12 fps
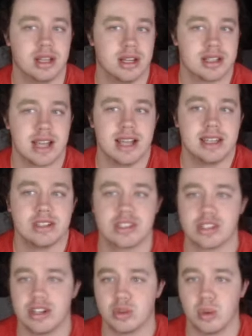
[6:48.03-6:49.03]
Ty Dillon
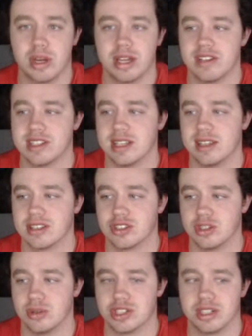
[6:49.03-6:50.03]
starting 20th at $10,200.
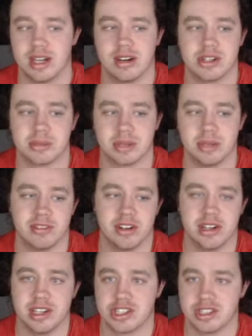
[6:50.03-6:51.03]
I'm going to be very
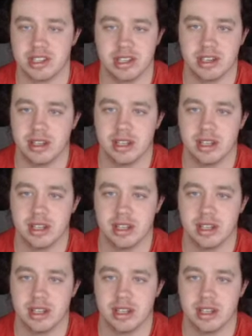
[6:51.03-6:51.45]
interested in.